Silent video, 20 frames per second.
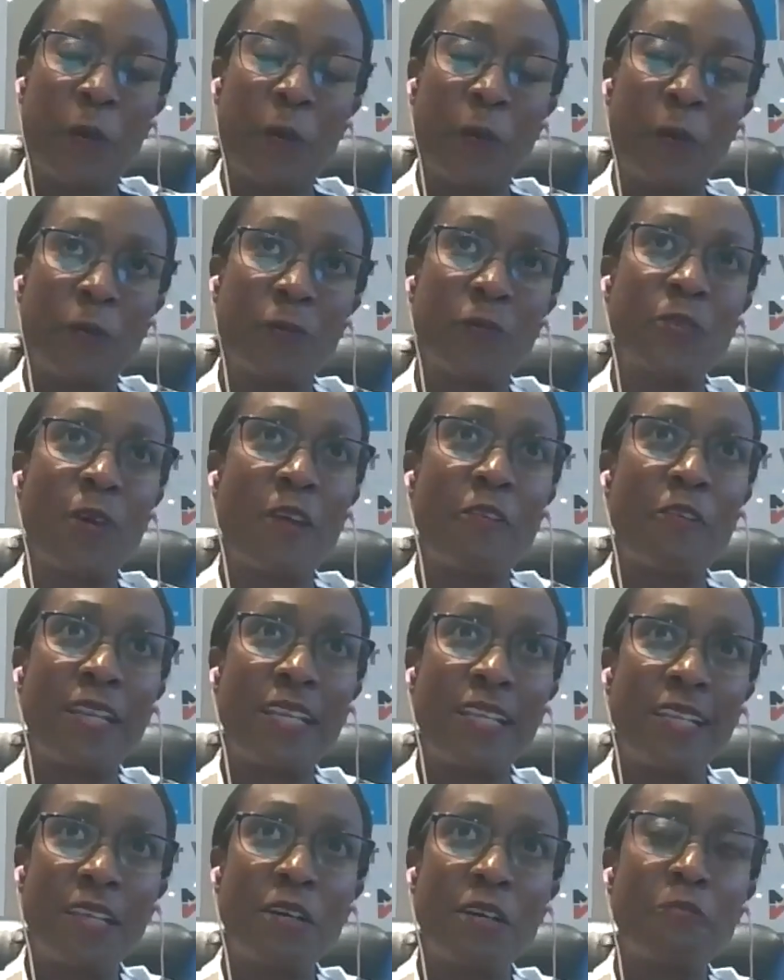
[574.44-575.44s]
So I really
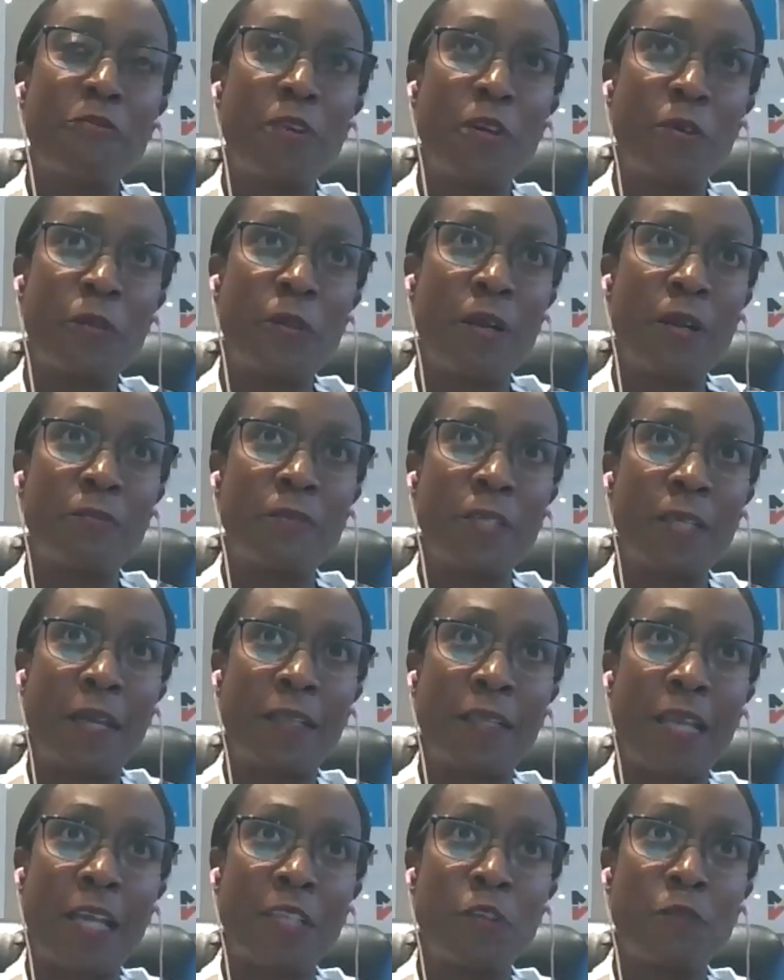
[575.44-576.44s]
love how
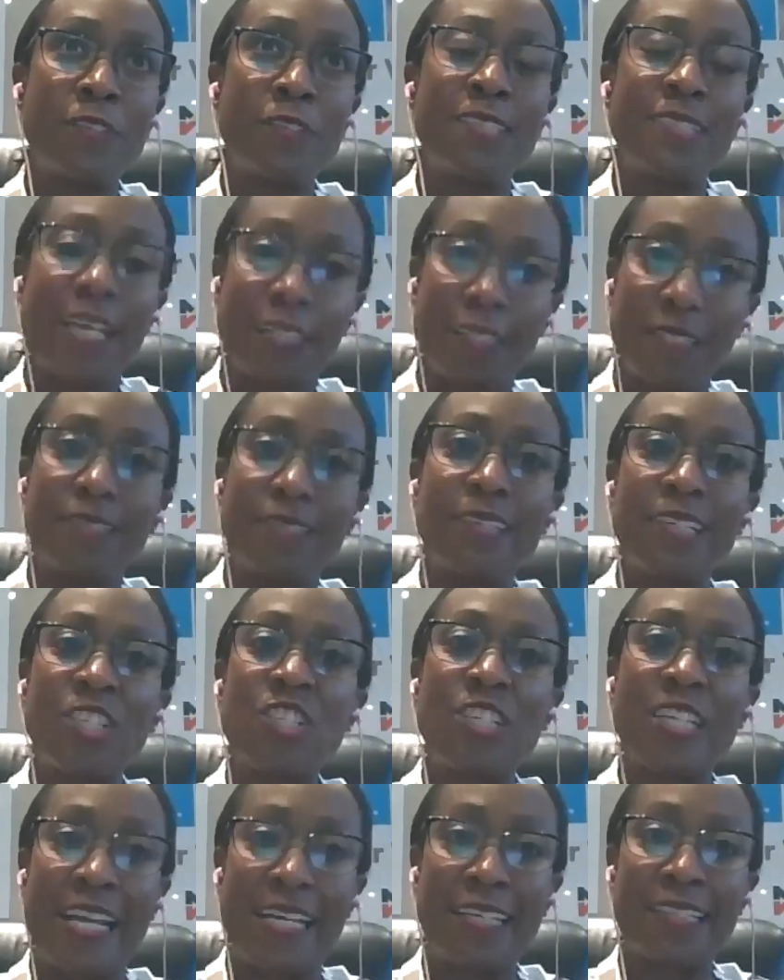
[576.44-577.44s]
and you've set the
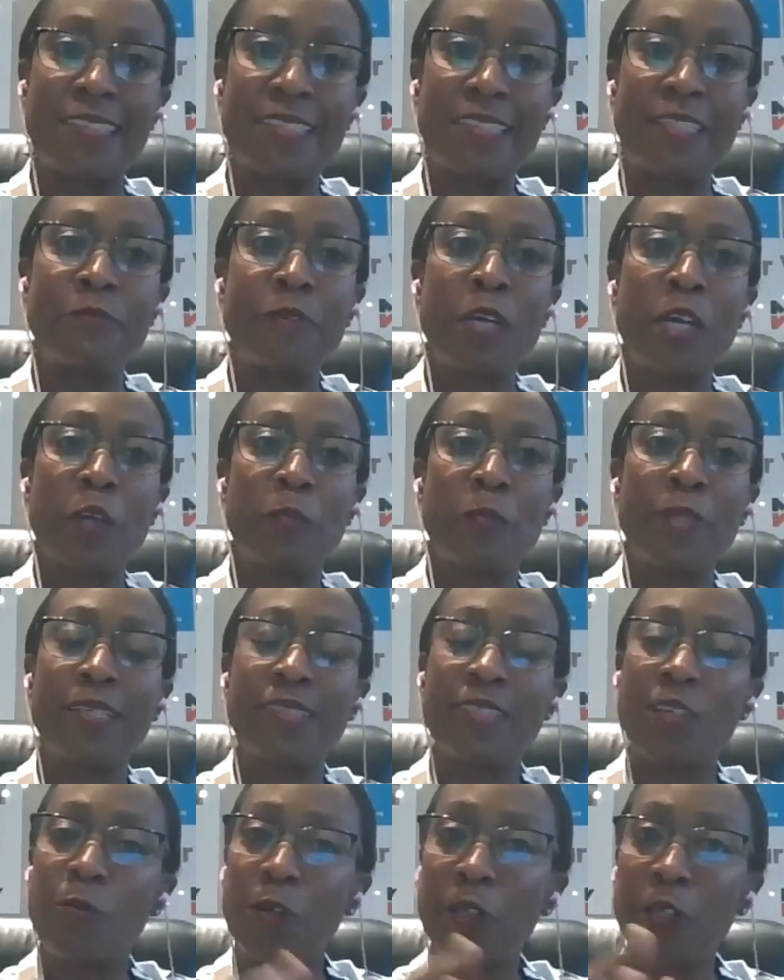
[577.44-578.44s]
stage nicely,
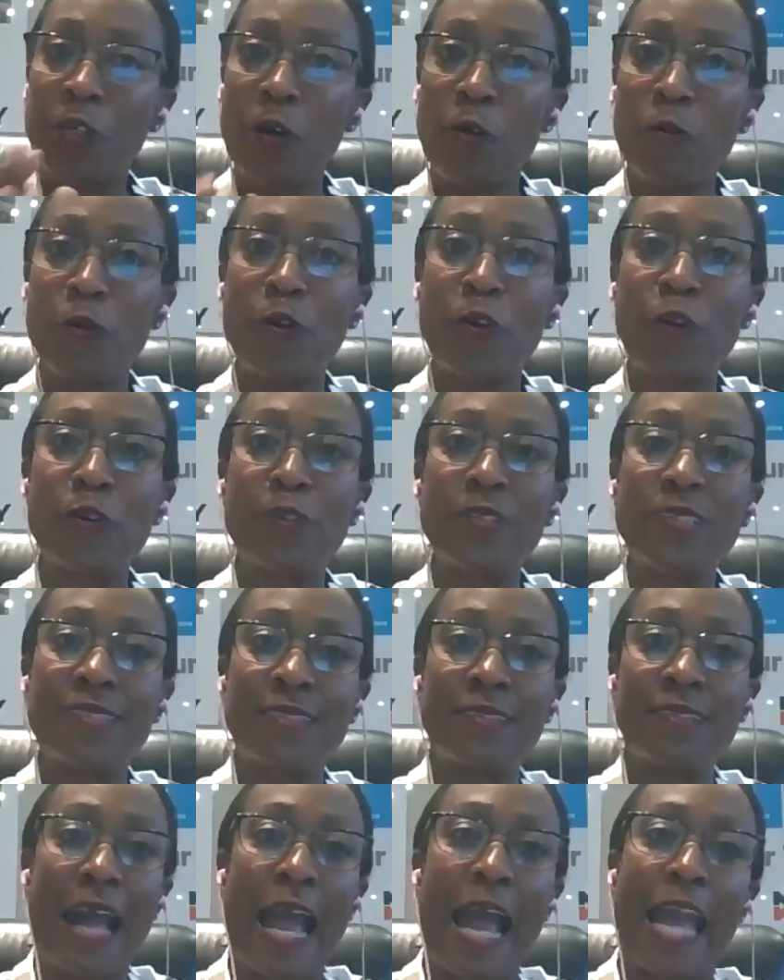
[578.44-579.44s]
because I want to now go across
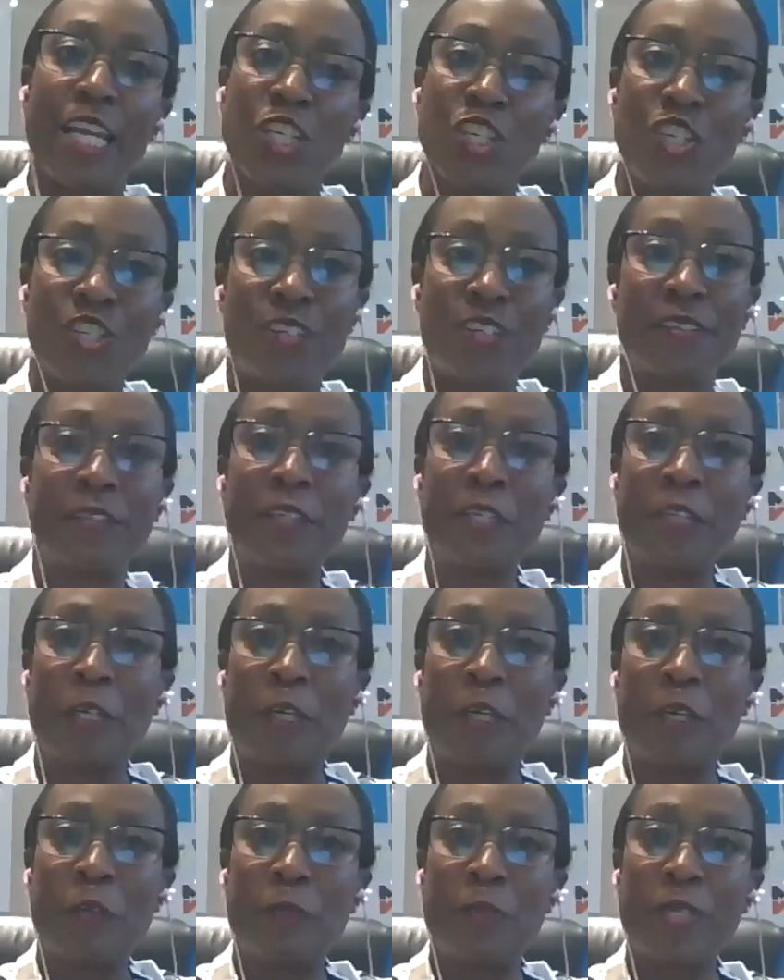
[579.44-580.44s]
to Aaisha,
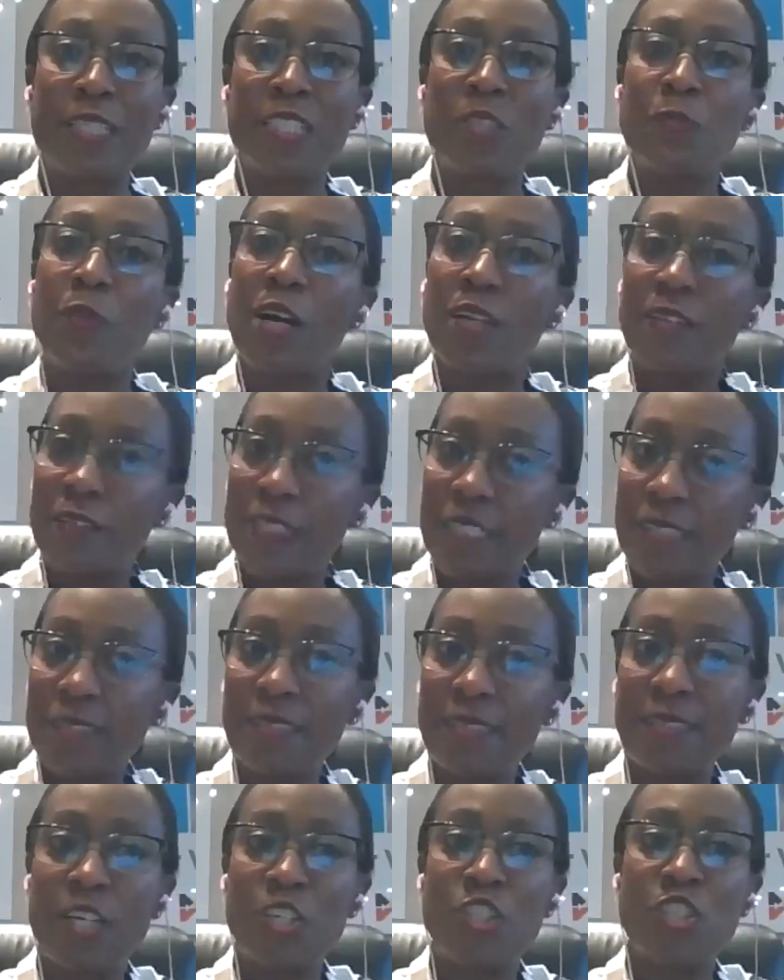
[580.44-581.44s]
because part of this
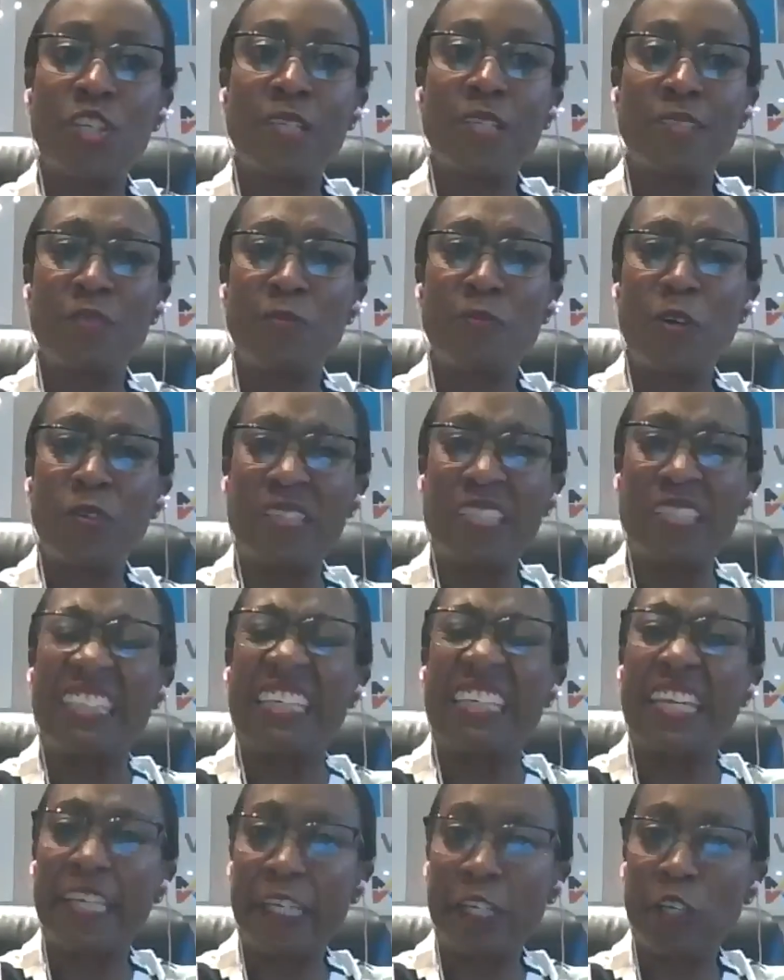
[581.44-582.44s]
discussion is about this
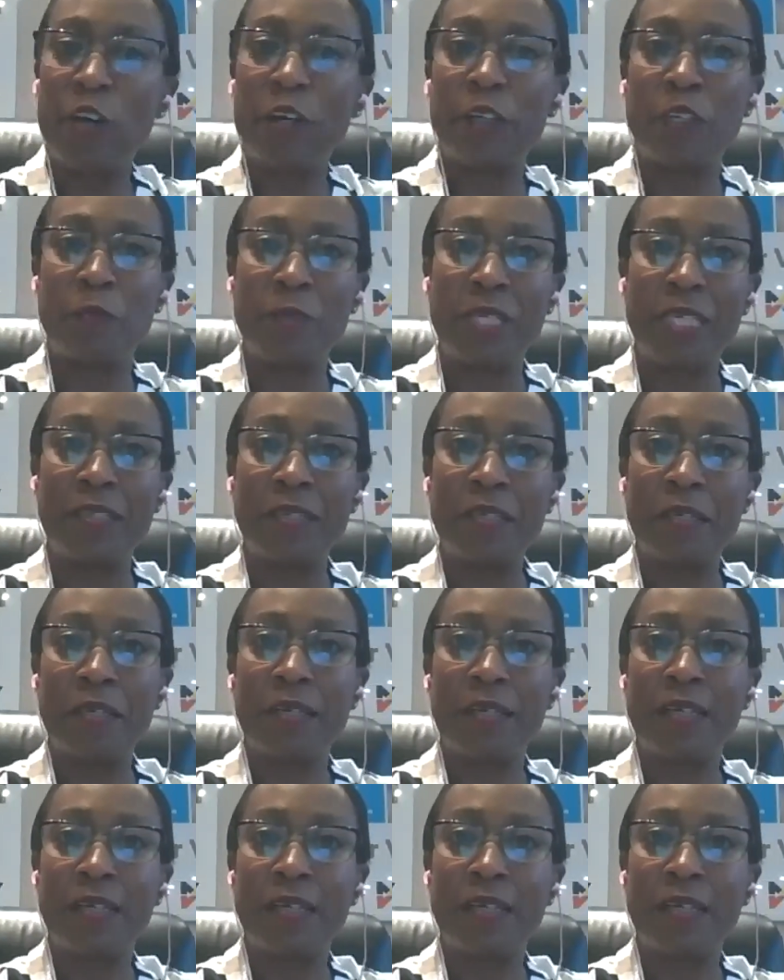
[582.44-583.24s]
gig economy.